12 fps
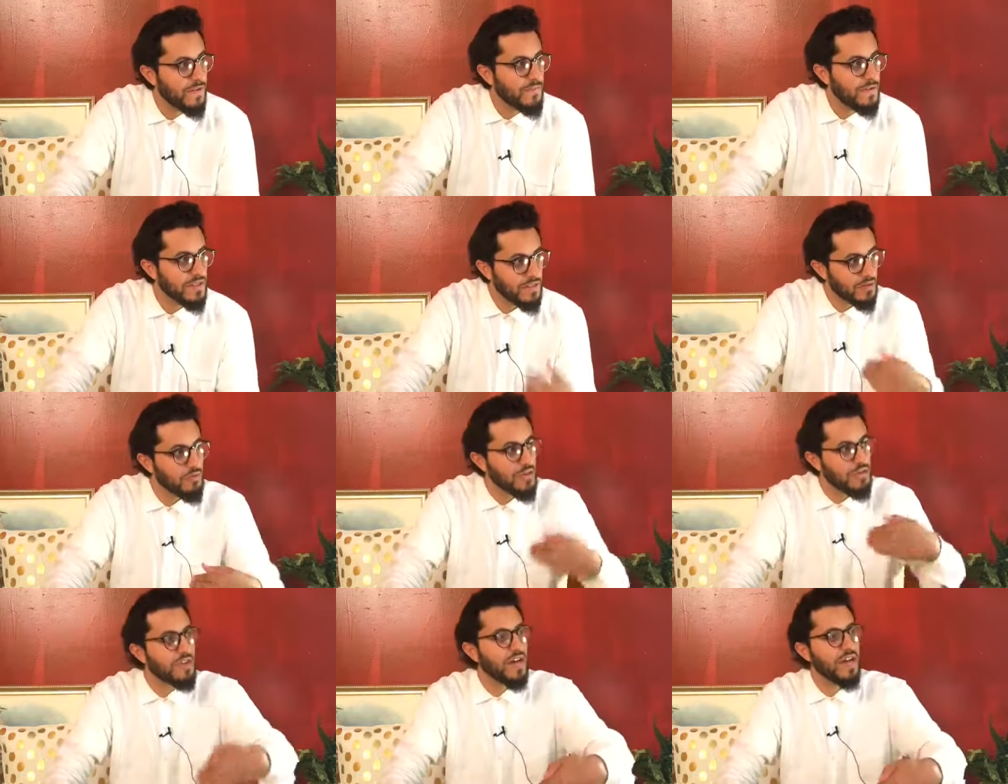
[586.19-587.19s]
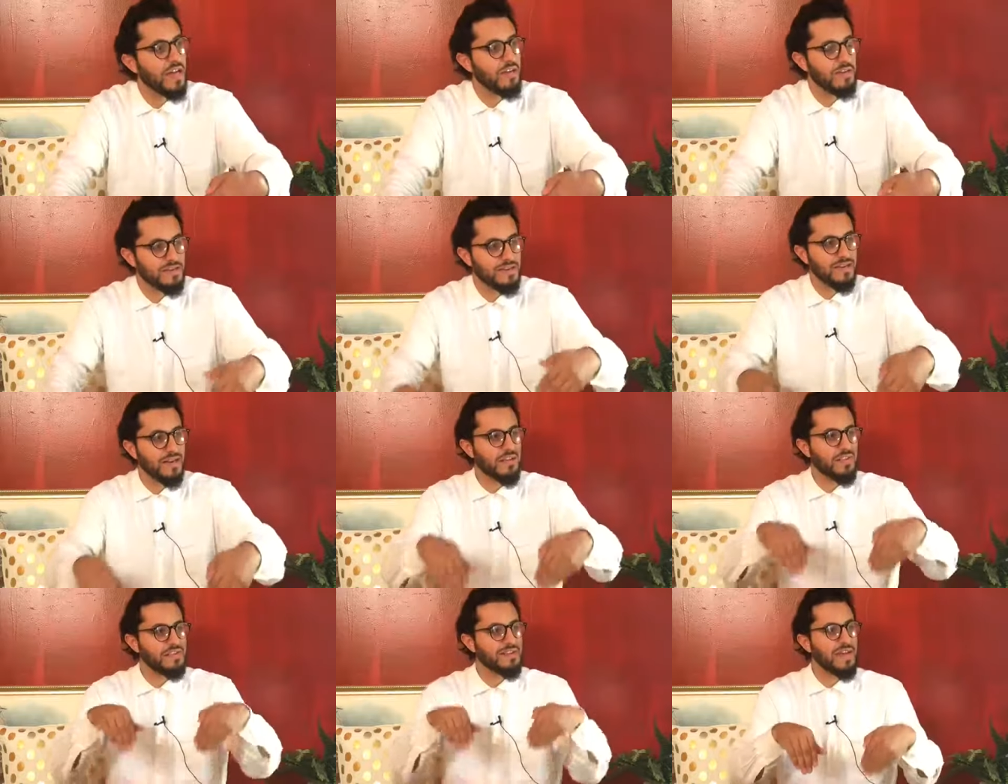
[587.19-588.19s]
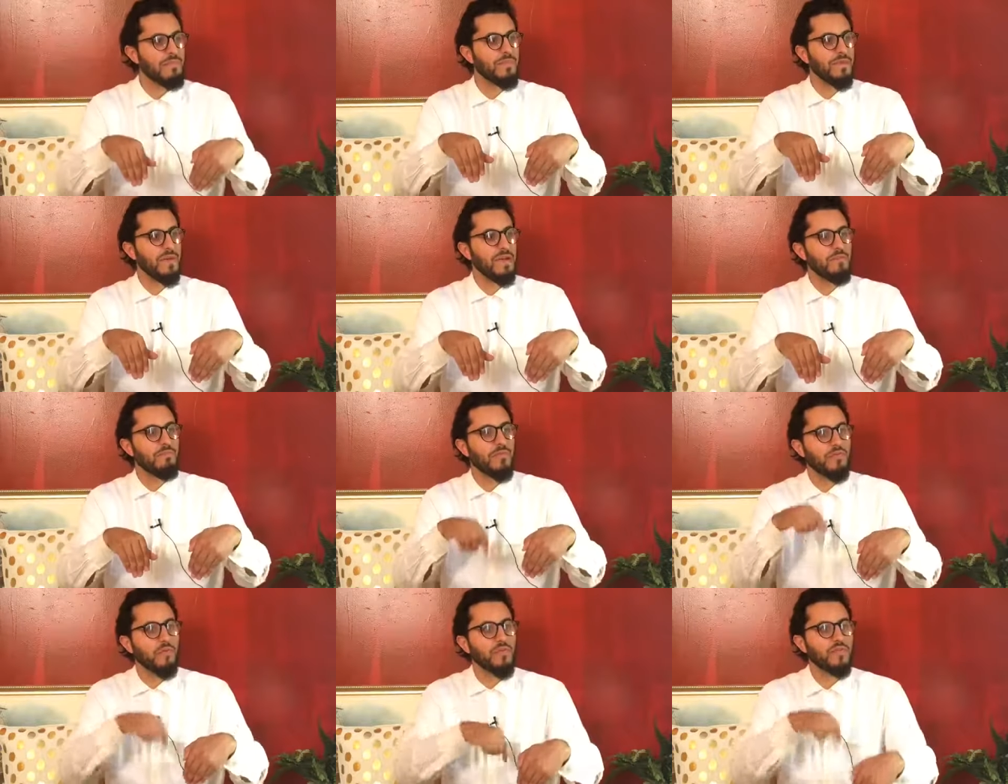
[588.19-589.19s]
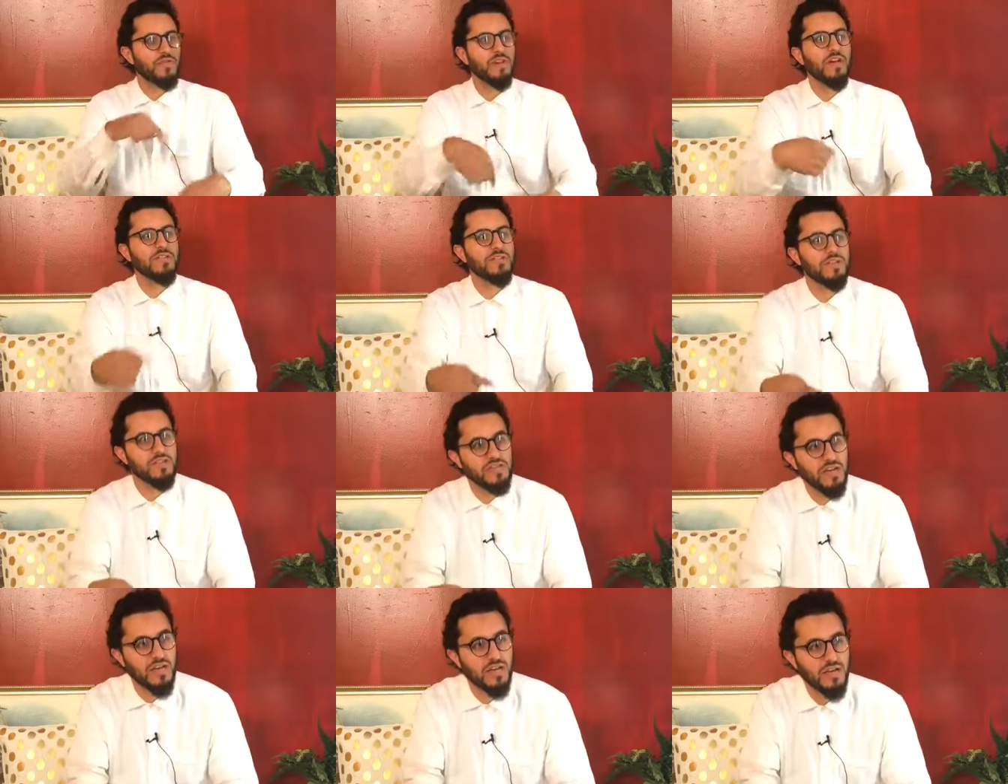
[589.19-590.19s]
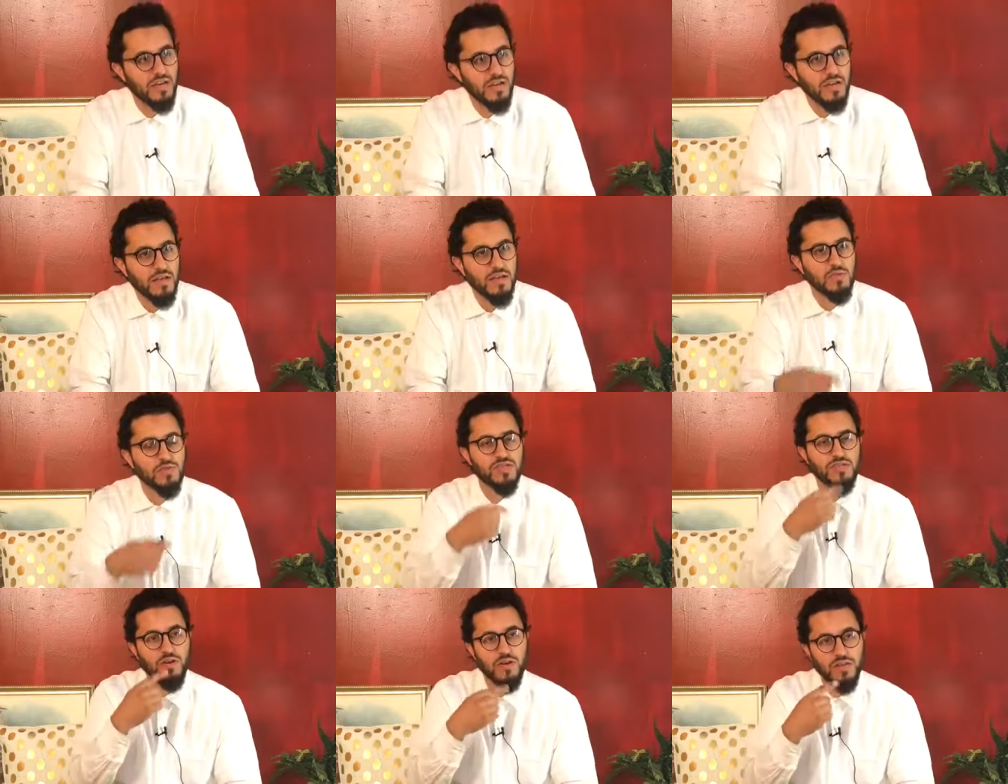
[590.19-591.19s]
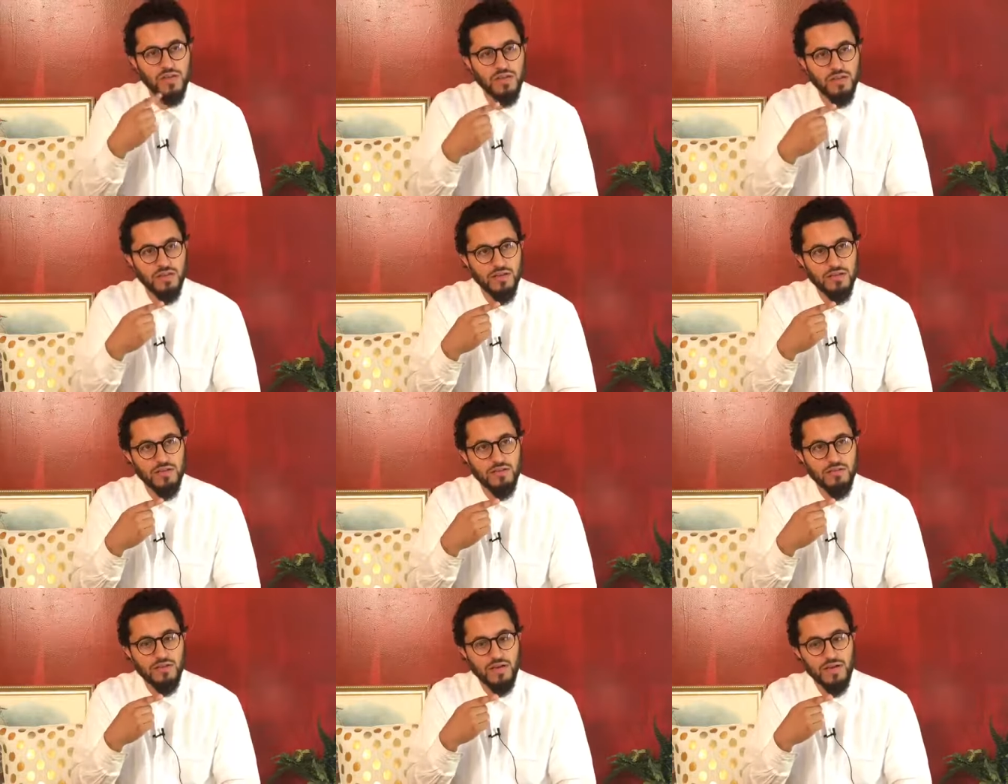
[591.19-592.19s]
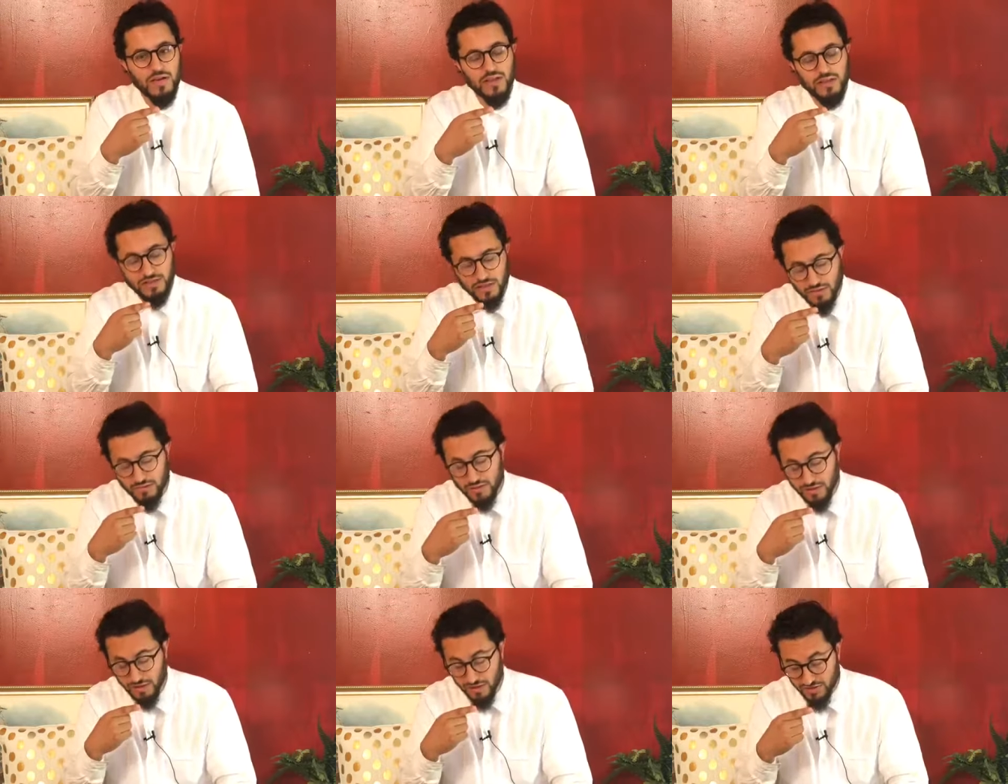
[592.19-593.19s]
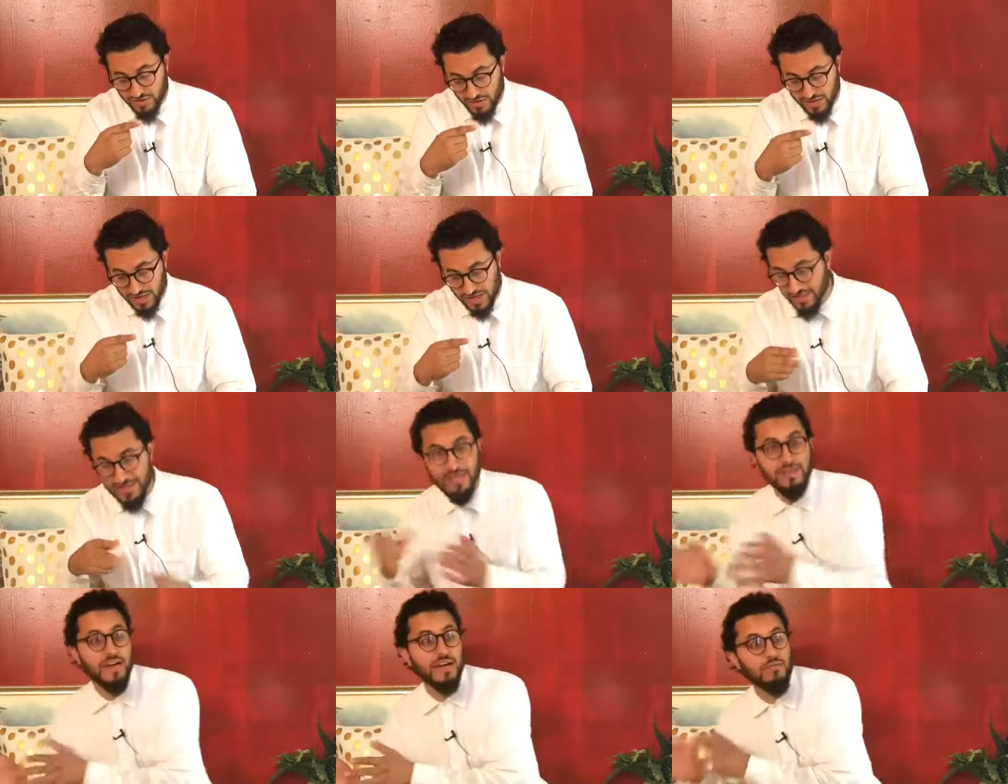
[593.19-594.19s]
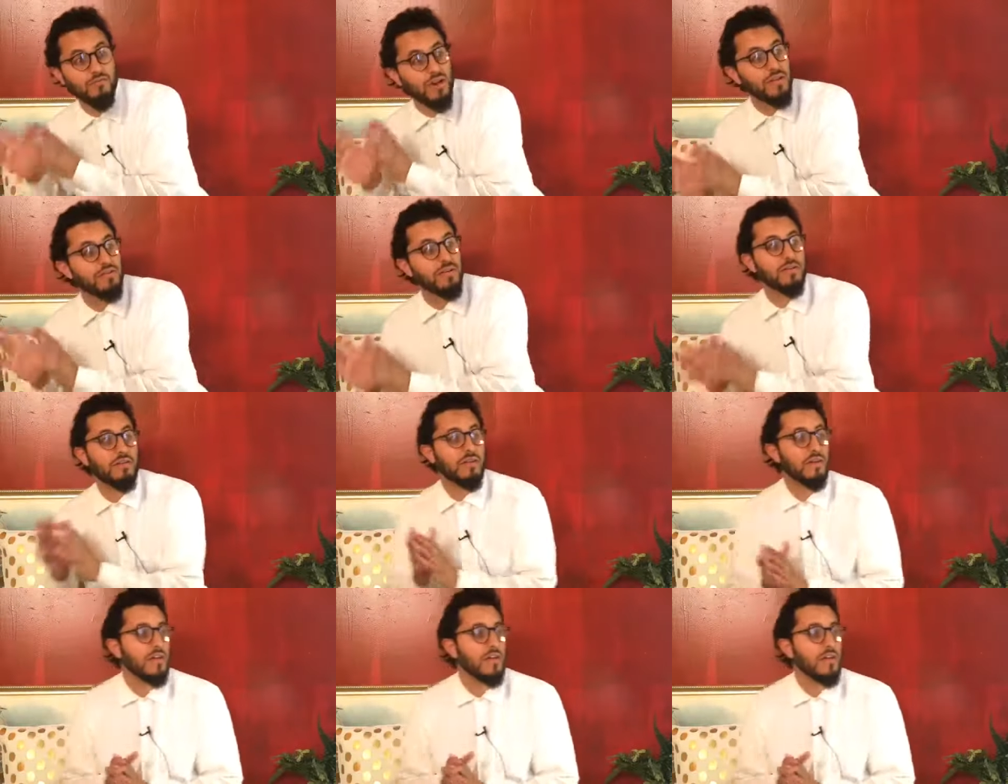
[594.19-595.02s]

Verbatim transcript: He literally died sitting on the step before Salat al Isha. He was talking, right? And literally he shut his eyes and died right there.